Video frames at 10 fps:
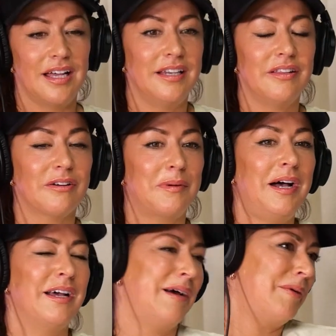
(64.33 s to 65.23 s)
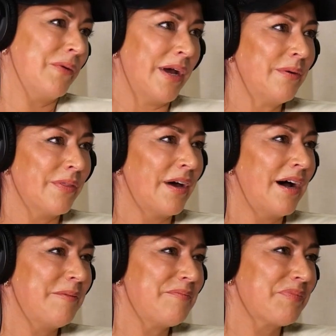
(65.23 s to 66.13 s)
And neither am I. And I'm okay with
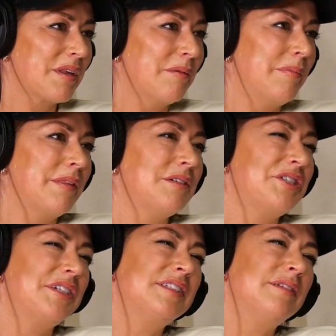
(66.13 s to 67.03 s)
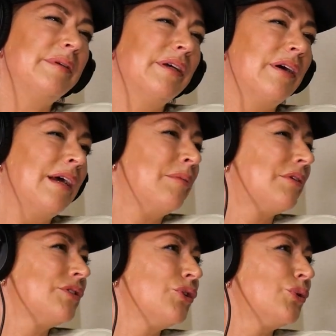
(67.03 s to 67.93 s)
that. But just to be
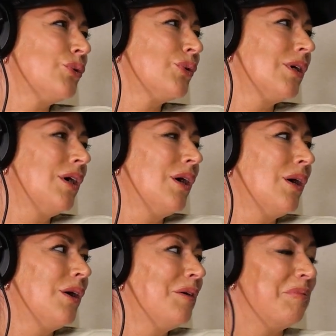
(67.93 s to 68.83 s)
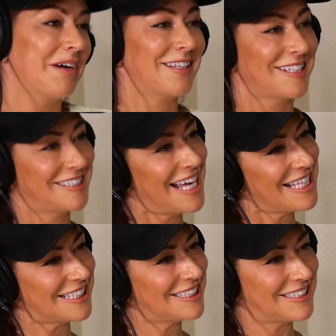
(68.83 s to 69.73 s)
able to break that
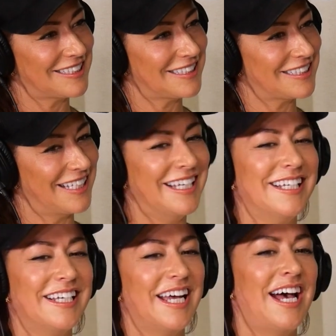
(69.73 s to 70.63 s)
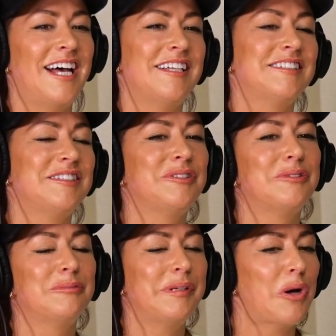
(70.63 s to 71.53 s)
silence and
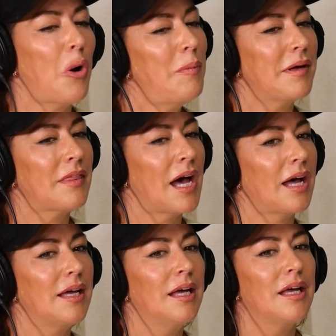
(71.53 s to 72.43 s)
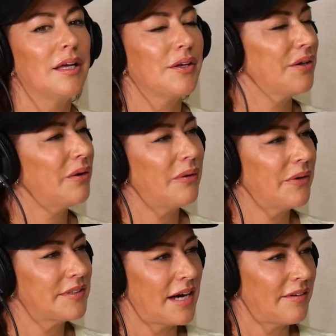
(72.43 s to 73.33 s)
to be open that you don't
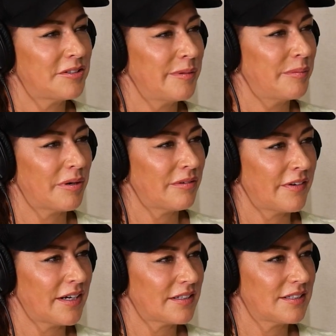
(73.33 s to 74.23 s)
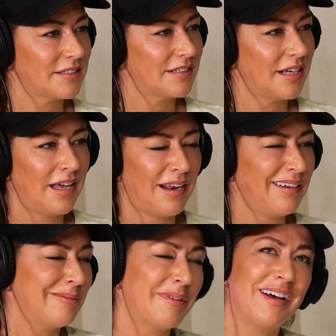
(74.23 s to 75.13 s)
always have to be perfect. And I
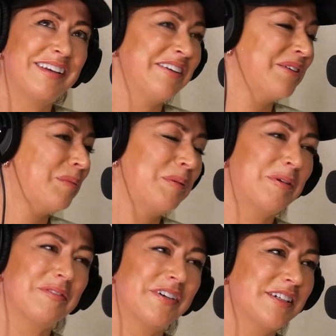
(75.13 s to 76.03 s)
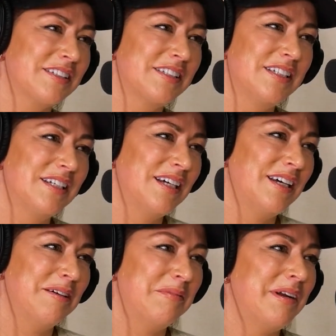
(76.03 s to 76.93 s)
am not here to be perfect,
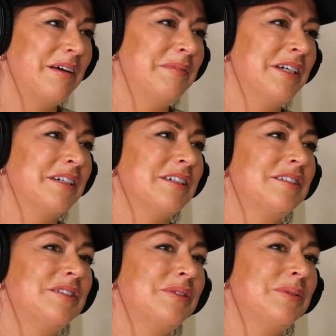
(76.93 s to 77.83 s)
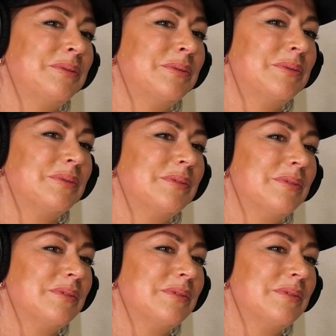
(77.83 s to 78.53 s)
but I am here to